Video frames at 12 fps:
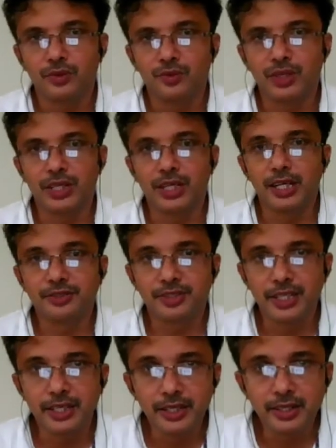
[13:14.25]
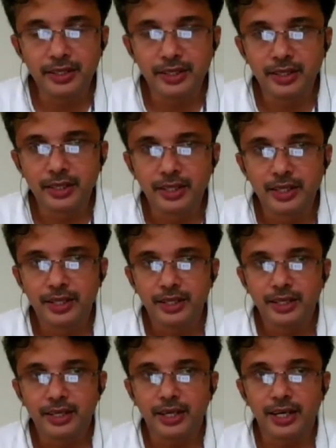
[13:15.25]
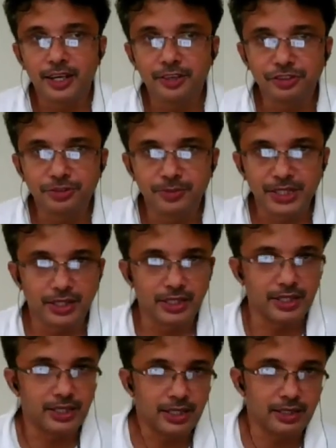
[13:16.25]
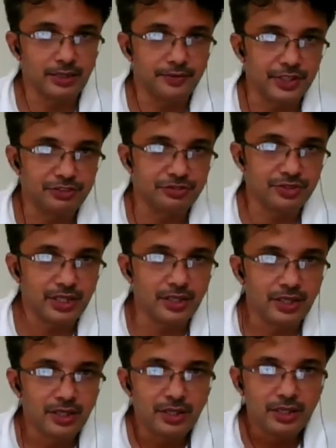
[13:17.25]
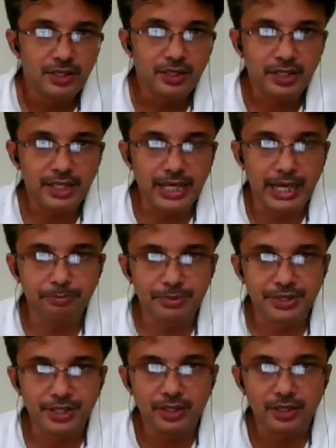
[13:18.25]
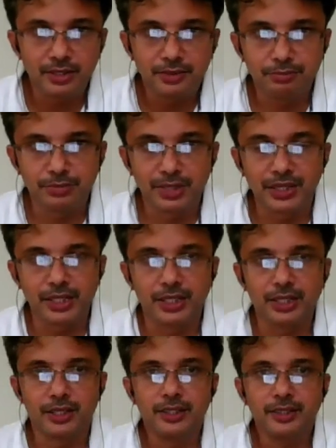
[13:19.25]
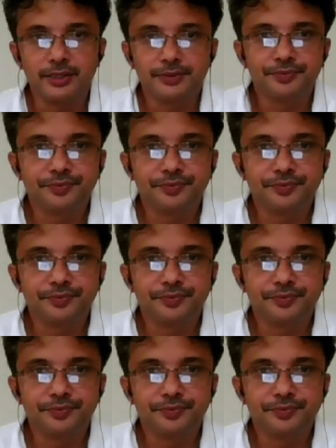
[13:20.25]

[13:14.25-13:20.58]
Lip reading: What did I say? Under this method, under the fixed capital method,